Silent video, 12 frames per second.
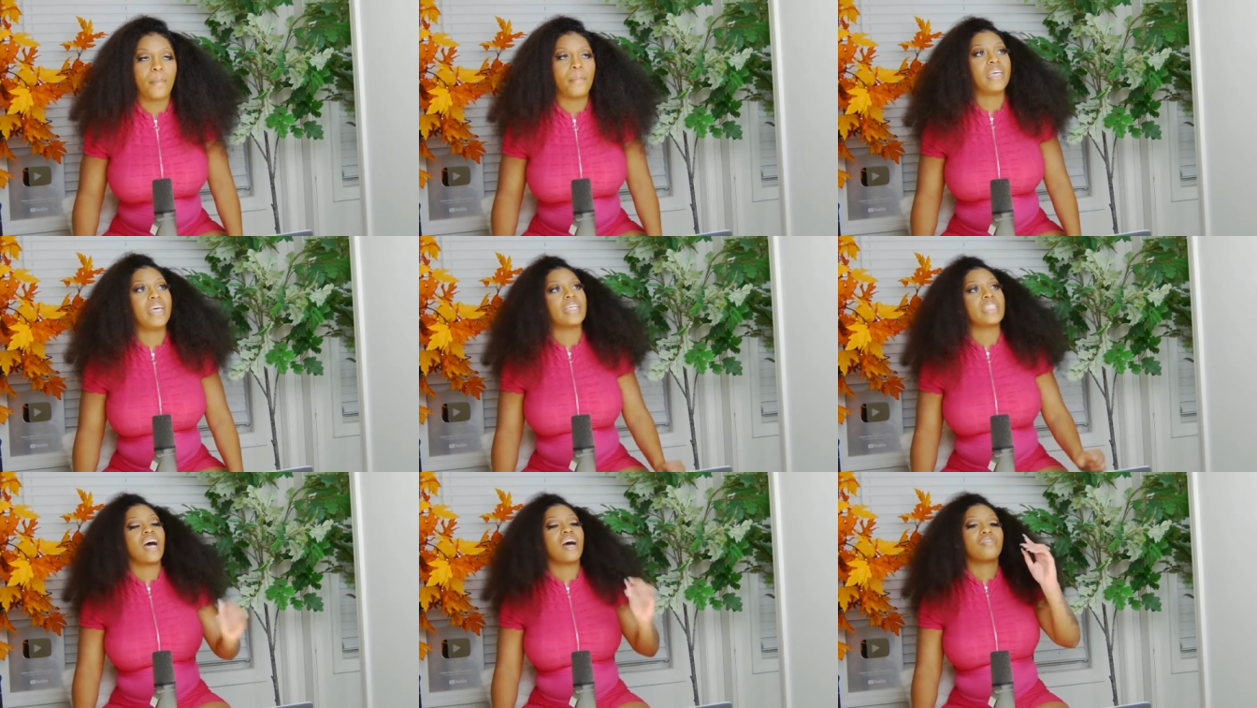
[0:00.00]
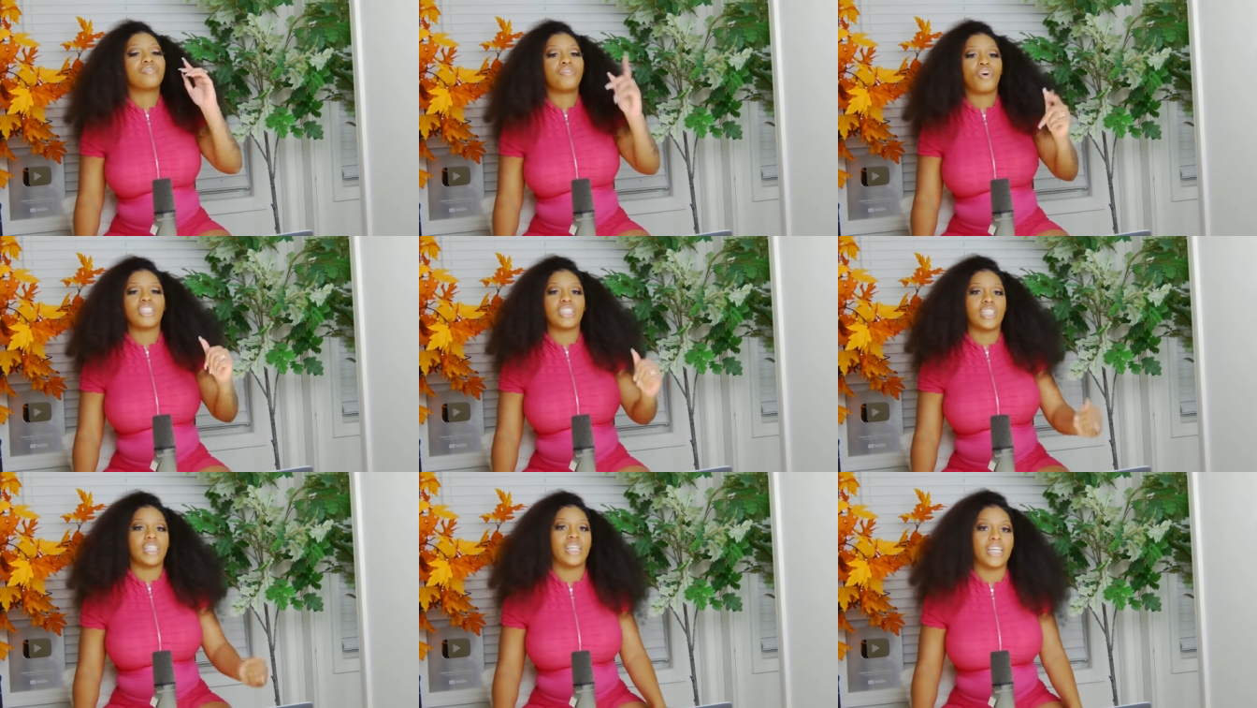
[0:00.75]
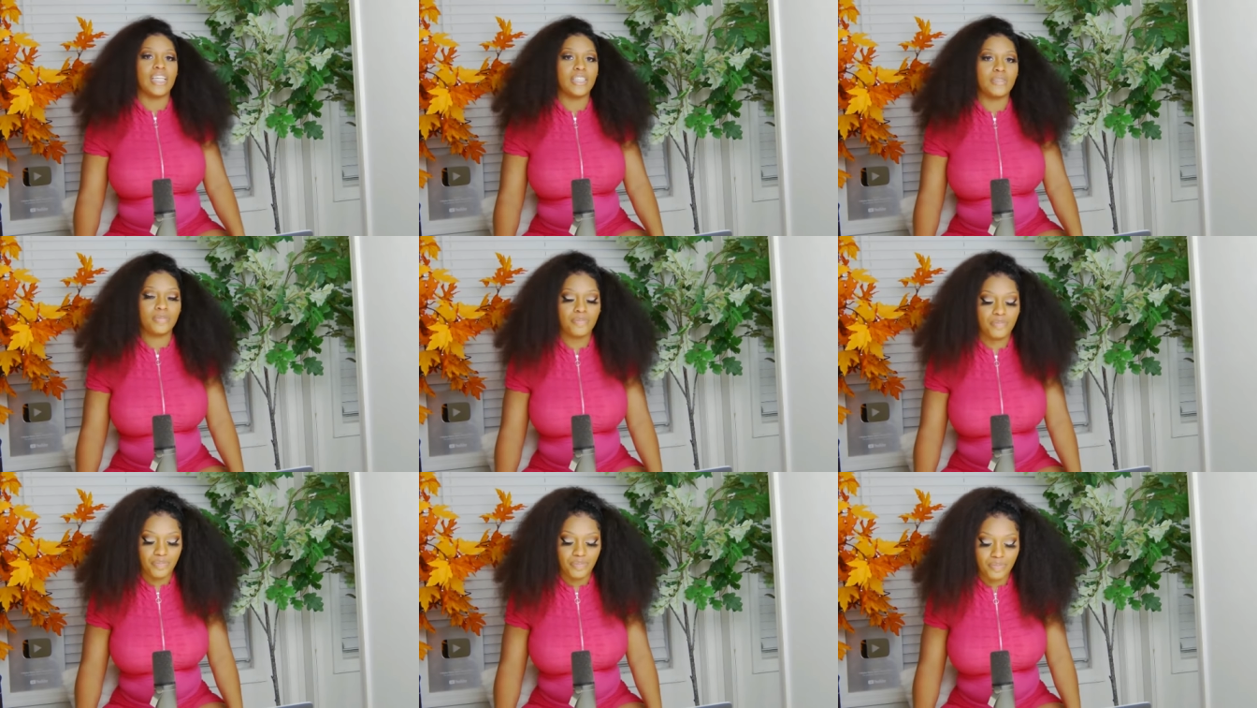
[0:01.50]
Because unfortunately,
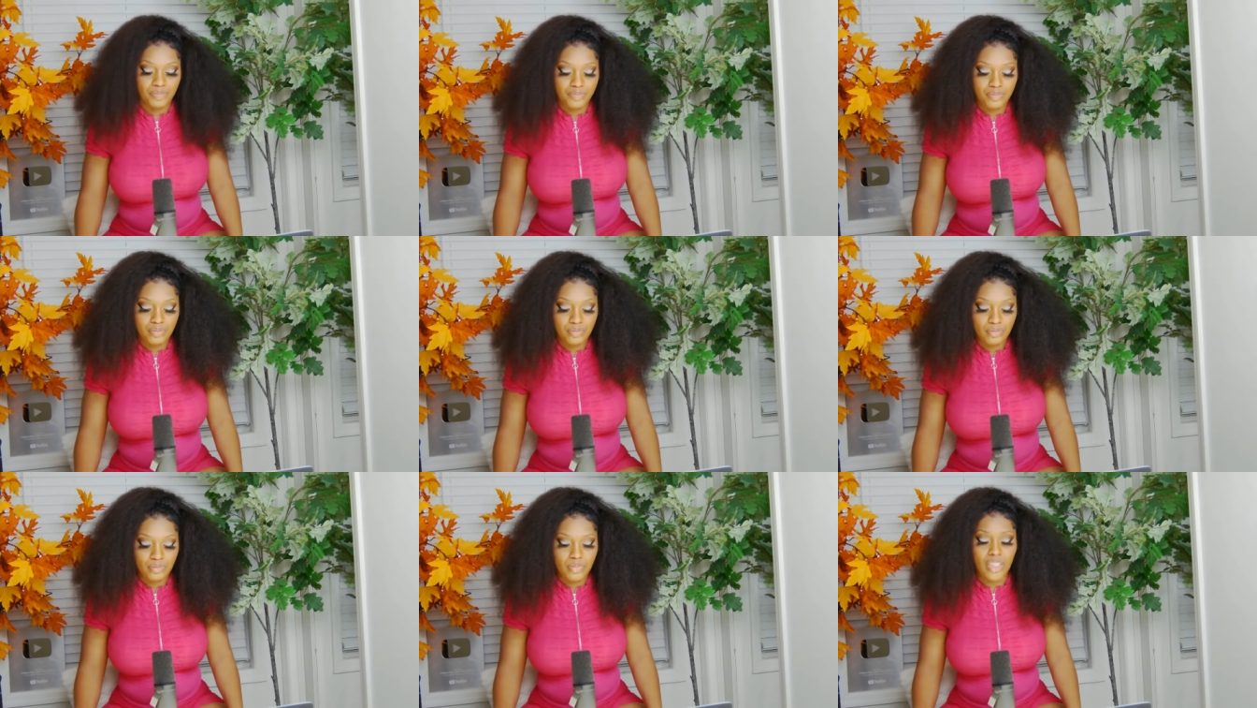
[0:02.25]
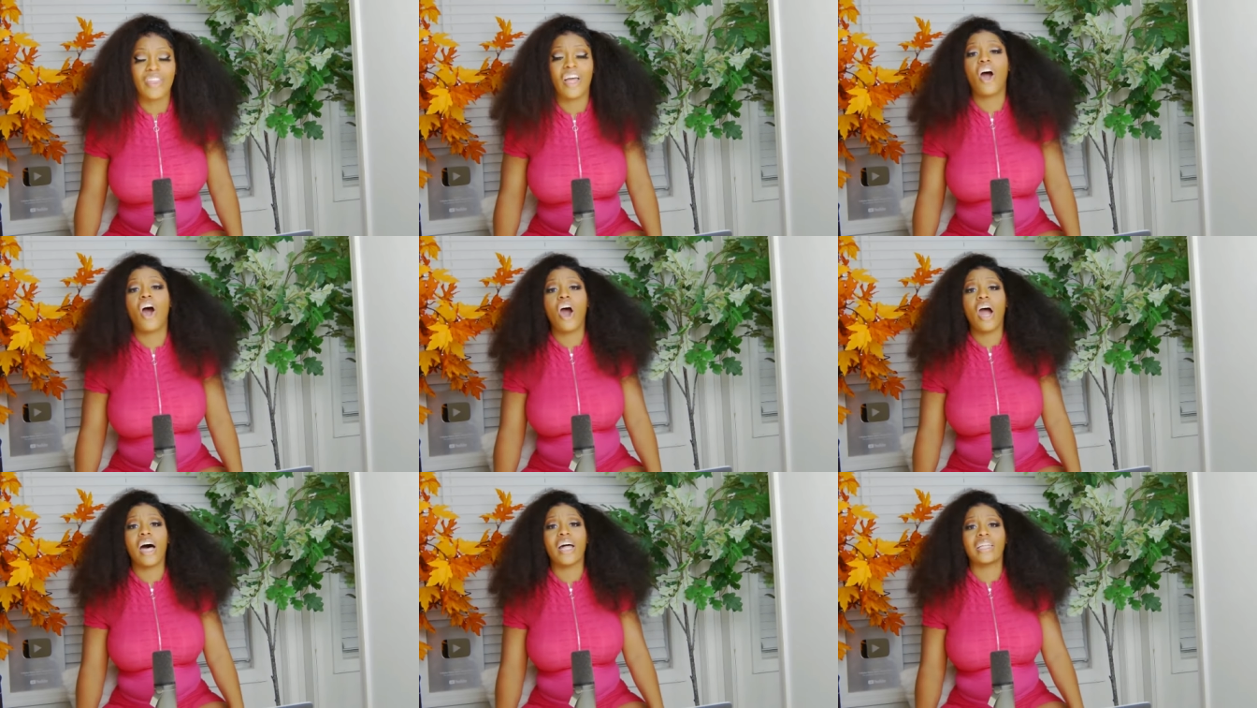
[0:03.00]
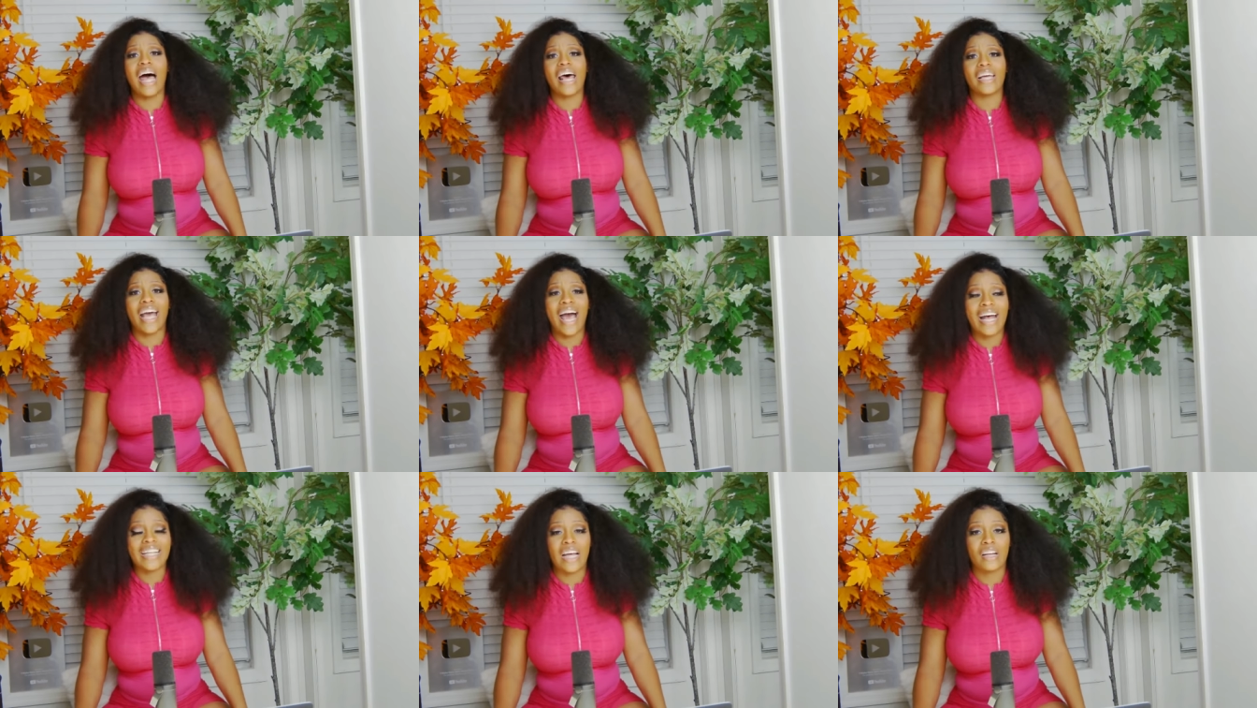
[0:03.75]
there are a lot of
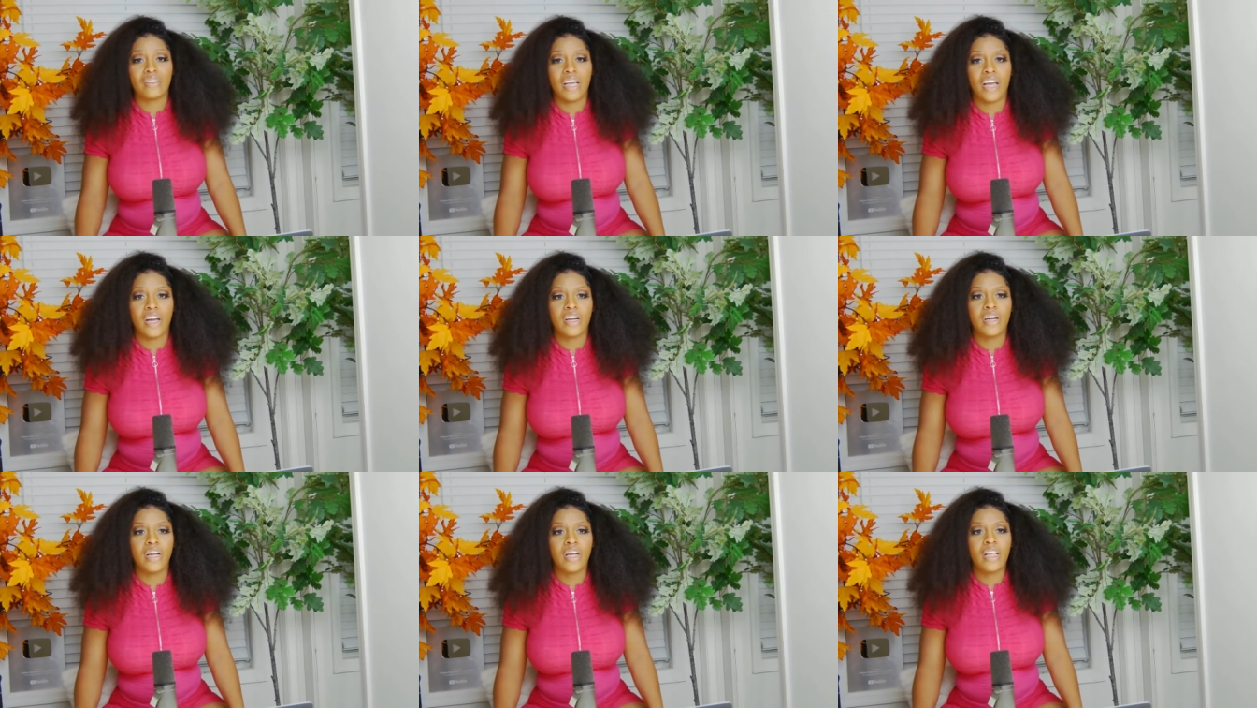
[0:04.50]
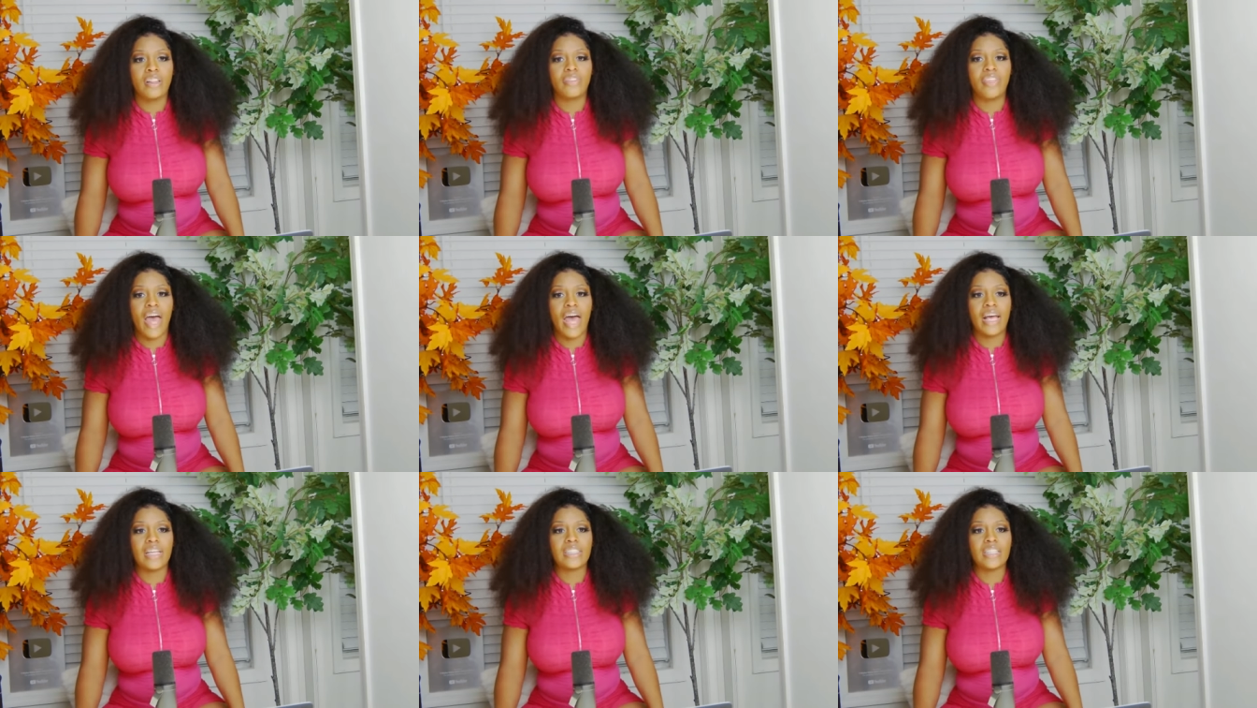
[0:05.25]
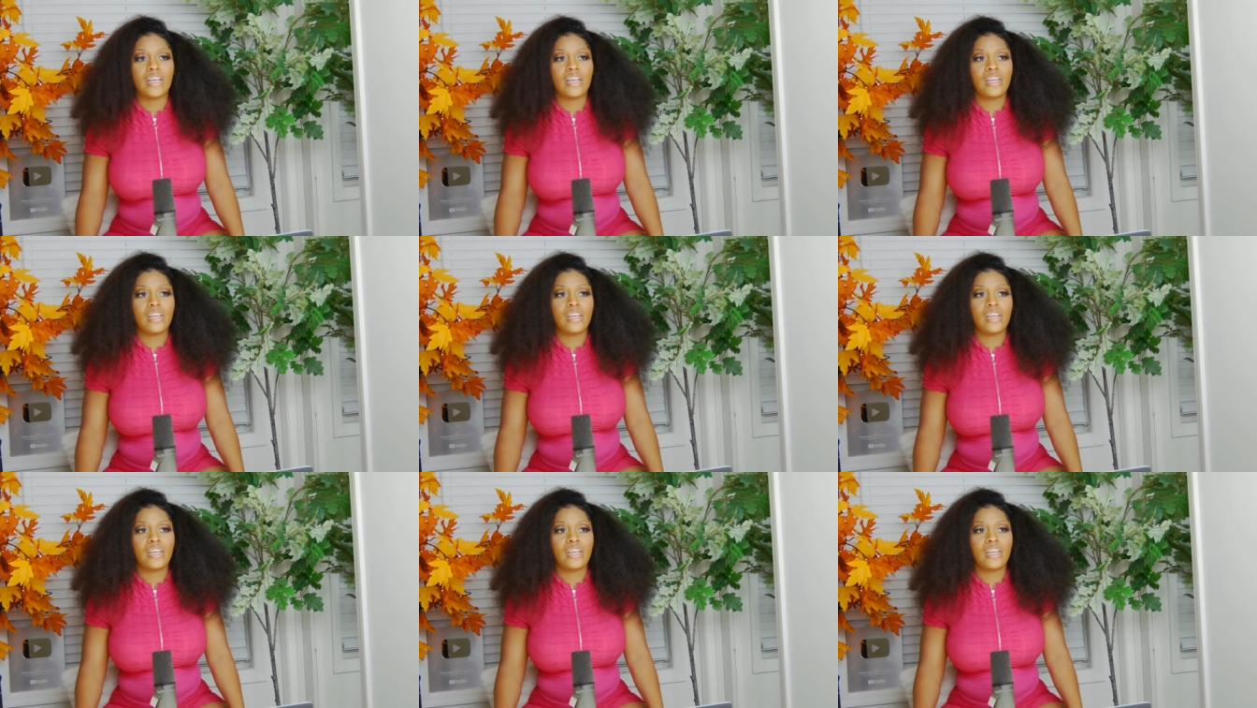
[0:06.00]
guys out there that